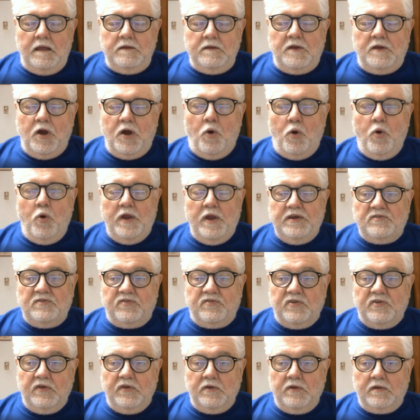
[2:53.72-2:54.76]
going
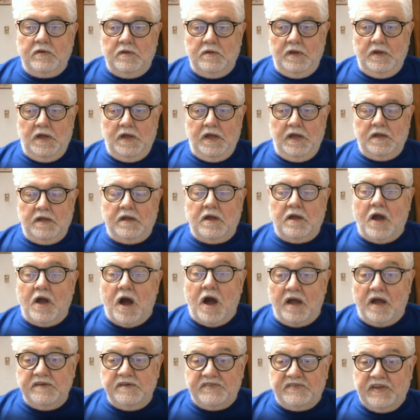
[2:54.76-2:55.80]
to
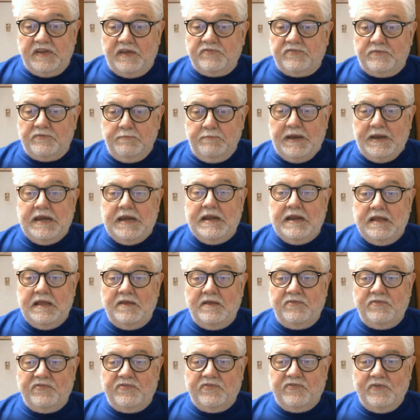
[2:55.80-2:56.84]
contest
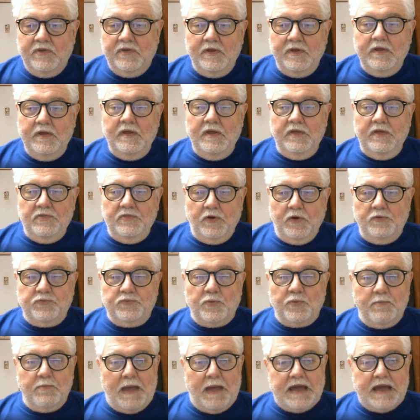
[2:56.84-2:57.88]
meetings. Those
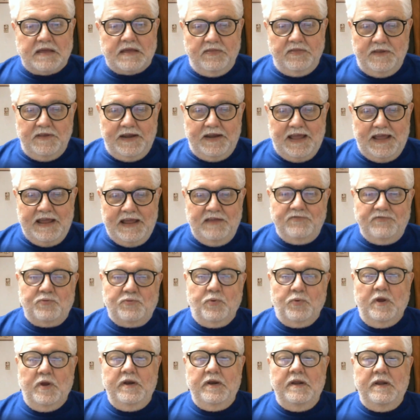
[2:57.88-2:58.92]
were back in the days
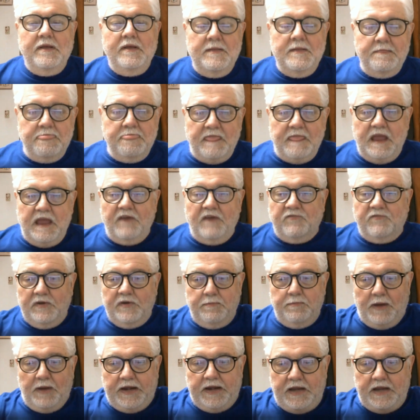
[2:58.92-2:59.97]
when
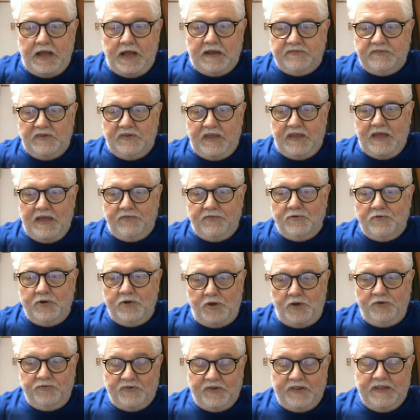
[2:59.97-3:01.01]
everybody got together,
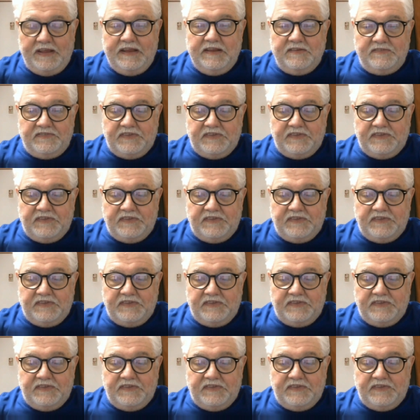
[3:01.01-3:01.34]
usually in